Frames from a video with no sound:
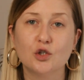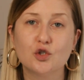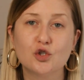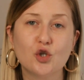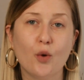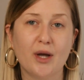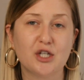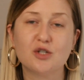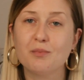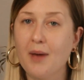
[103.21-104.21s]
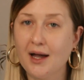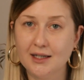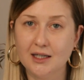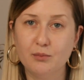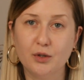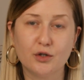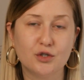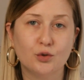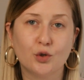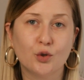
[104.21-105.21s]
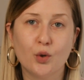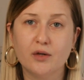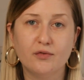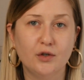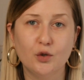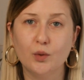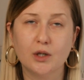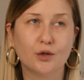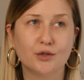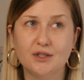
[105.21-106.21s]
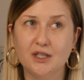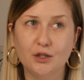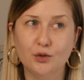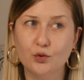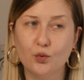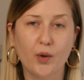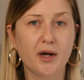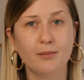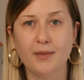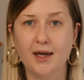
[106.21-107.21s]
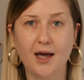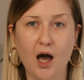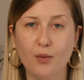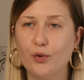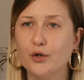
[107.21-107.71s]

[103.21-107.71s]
so much money because you don't know if you will continue to wear makeup